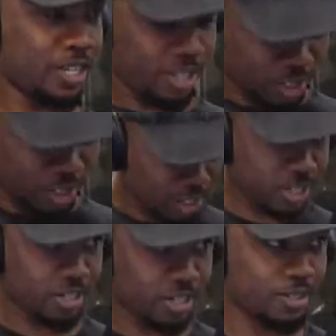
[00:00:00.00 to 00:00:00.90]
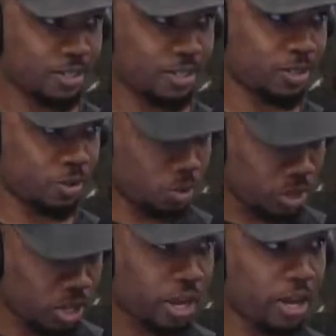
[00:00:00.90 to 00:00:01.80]
Jesse, You
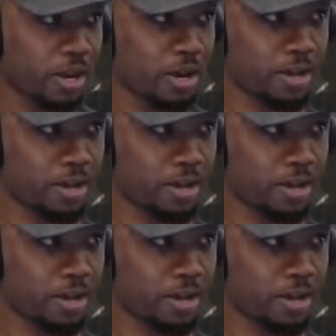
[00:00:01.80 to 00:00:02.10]
need a haircut.